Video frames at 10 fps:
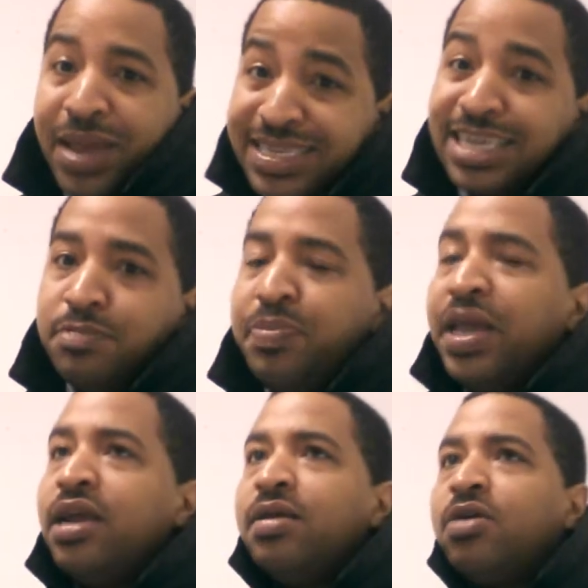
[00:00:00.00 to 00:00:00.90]
base is
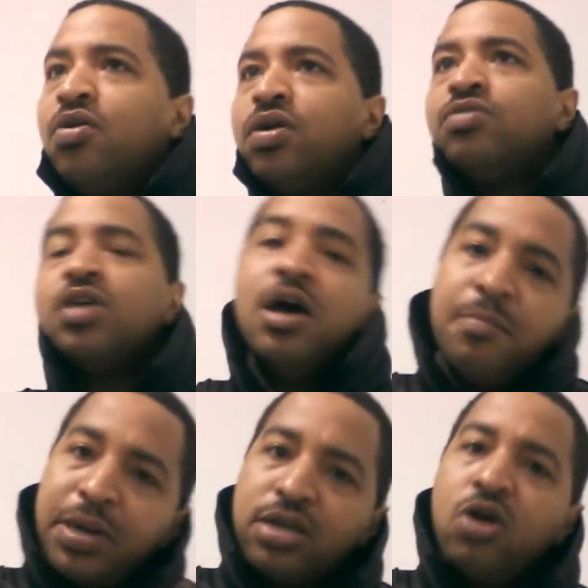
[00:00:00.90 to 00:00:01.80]
bigger than Cotto's,
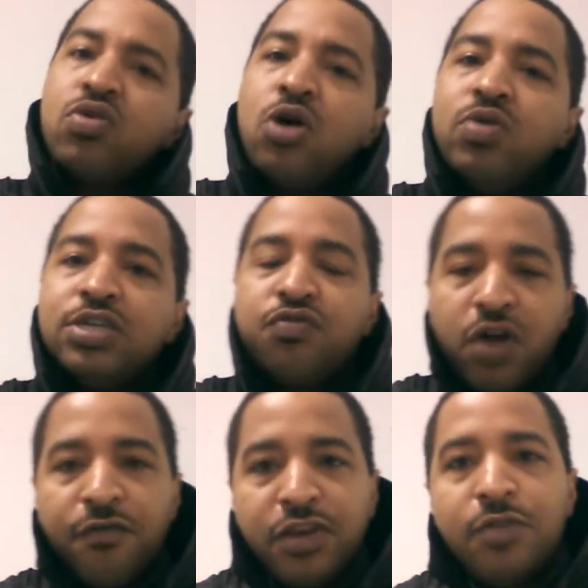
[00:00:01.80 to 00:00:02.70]
but Cotto is
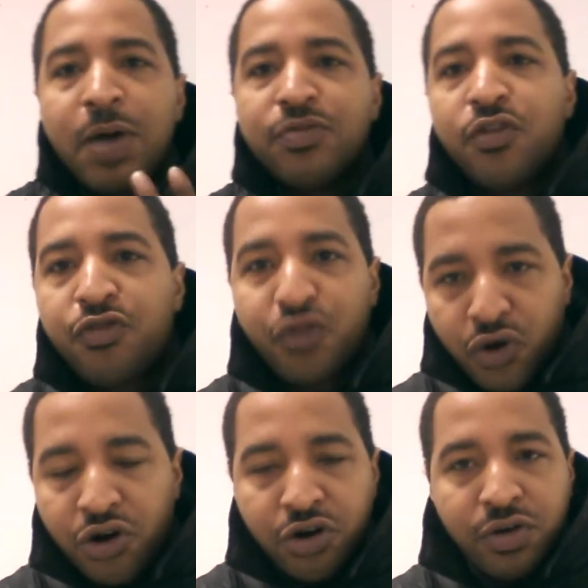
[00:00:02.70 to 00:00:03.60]
roughly about the
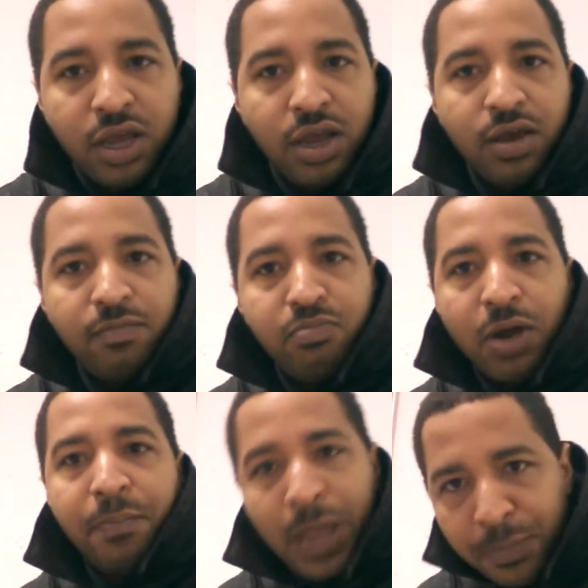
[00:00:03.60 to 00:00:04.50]
third
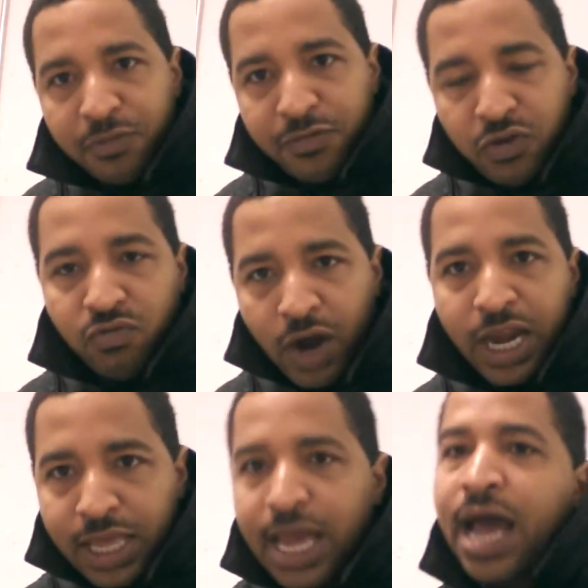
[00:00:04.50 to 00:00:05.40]
what pay-per-view
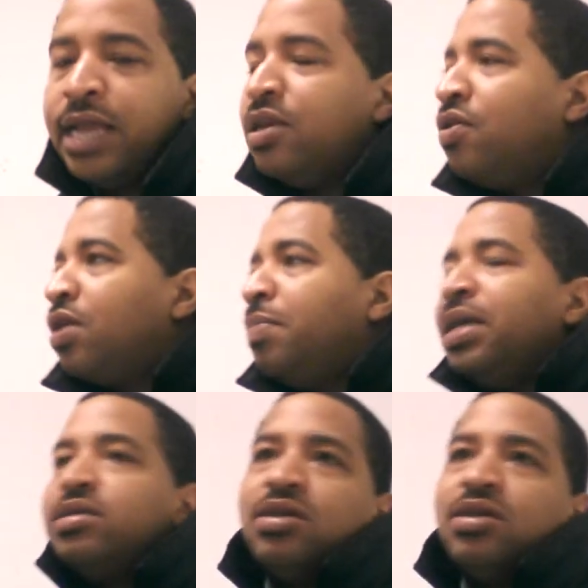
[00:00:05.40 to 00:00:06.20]
rated guy, you know what I mean?